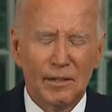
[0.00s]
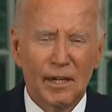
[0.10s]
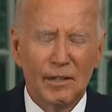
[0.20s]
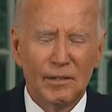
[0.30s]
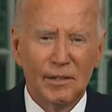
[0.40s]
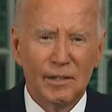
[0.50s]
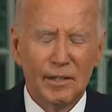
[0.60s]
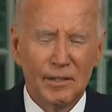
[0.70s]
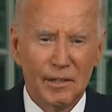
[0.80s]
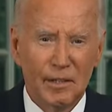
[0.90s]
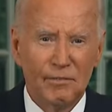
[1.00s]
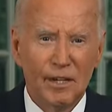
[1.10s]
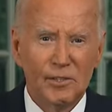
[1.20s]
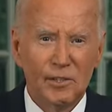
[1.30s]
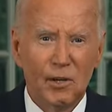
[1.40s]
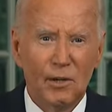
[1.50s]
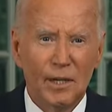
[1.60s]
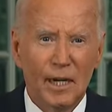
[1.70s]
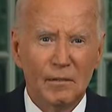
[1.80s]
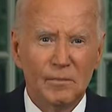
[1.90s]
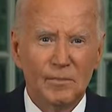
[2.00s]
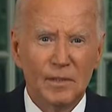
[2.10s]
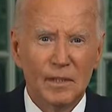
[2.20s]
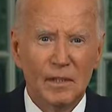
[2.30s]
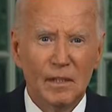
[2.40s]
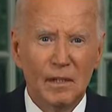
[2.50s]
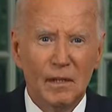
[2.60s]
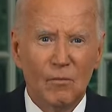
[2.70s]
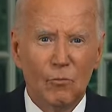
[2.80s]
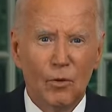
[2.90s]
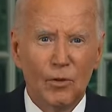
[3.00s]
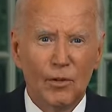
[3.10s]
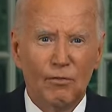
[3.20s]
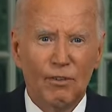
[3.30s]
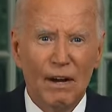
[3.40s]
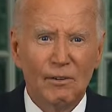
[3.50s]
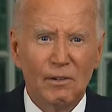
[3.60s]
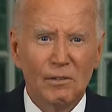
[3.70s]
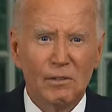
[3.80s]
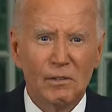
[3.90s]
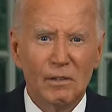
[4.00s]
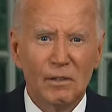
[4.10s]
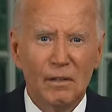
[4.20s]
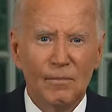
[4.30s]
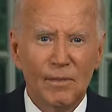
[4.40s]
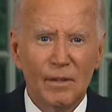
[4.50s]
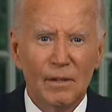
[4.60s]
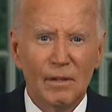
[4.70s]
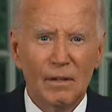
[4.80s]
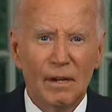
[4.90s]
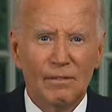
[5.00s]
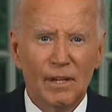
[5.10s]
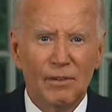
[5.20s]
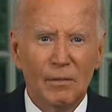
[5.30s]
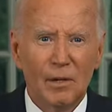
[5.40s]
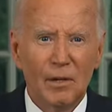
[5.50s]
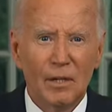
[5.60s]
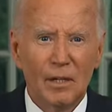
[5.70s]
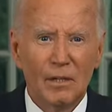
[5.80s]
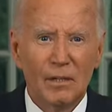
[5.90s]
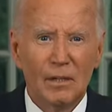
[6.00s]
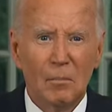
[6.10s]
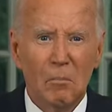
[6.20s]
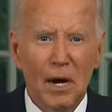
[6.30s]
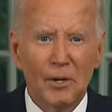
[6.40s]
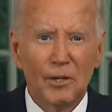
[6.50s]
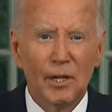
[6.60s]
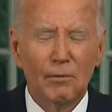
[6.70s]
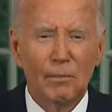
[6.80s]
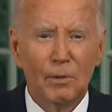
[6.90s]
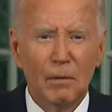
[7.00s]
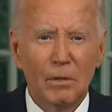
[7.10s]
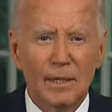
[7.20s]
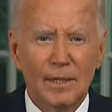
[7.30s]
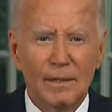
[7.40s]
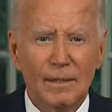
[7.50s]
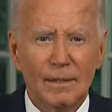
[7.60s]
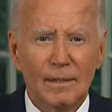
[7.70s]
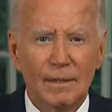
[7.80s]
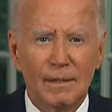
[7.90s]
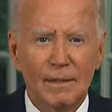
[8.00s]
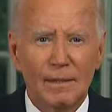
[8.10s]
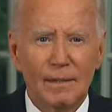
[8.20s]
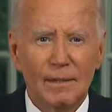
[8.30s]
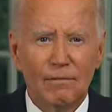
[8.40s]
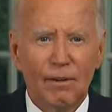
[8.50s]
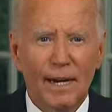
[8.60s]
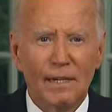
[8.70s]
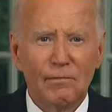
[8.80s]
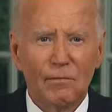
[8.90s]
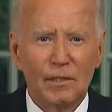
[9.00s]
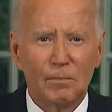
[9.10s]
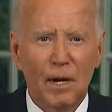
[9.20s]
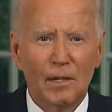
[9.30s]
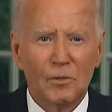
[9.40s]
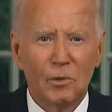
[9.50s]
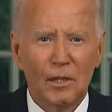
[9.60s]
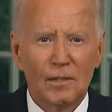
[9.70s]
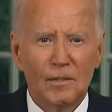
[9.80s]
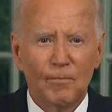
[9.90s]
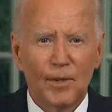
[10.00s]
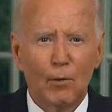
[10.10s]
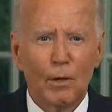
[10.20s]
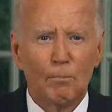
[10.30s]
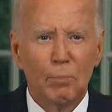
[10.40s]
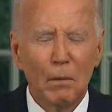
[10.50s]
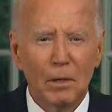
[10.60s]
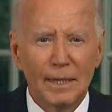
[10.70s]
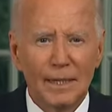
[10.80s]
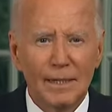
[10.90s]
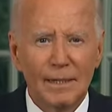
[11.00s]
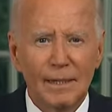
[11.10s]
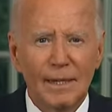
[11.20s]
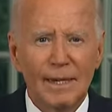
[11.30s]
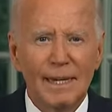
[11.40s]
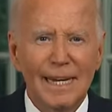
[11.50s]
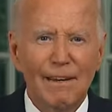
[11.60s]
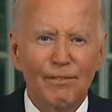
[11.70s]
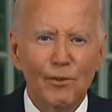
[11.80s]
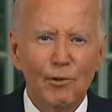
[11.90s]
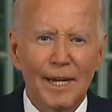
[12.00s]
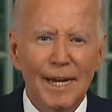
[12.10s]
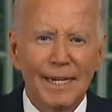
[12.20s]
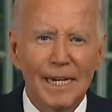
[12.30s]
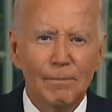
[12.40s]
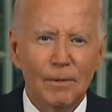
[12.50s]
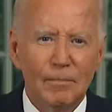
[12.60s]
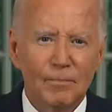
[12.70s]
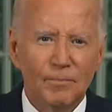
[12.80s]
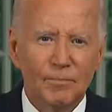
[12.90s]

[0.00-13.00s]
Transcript: convention going on, whether the founders have given America a monarchy or republic, Franklin's response was, a republic, if you can keep it.